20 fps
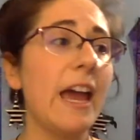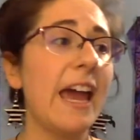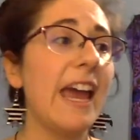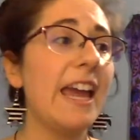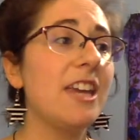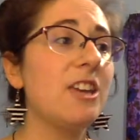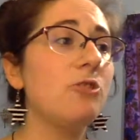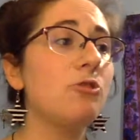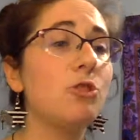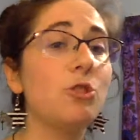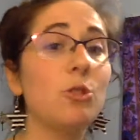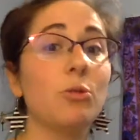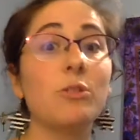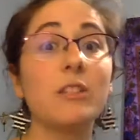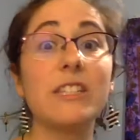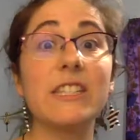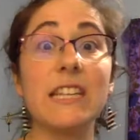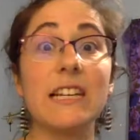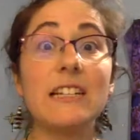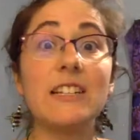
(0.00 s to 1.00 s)
and you don't
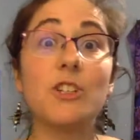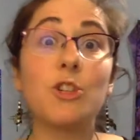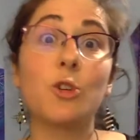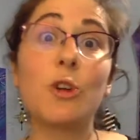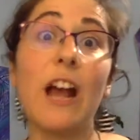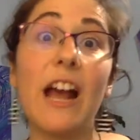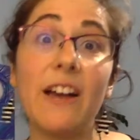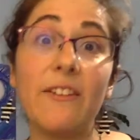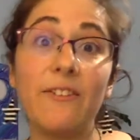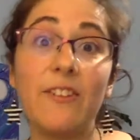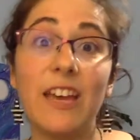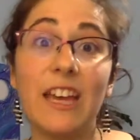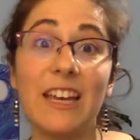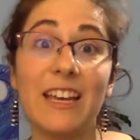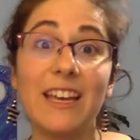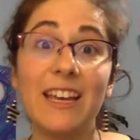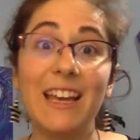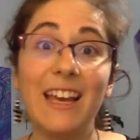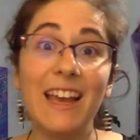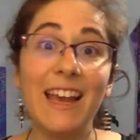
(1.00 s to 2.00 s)
sit in traffic.